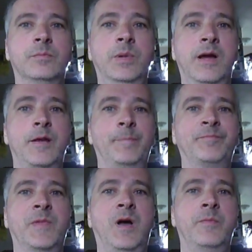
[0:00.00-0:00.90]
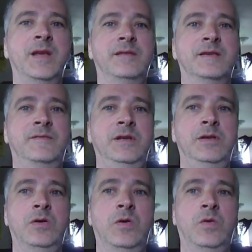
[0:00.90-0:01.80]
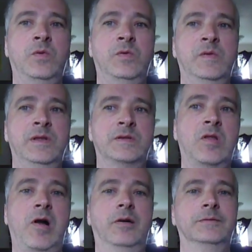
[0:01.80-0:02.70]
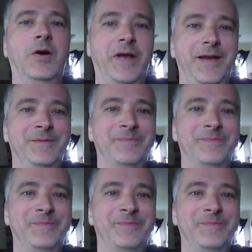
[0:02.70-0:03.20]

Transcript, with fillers: but I'll make this video this long. Okay.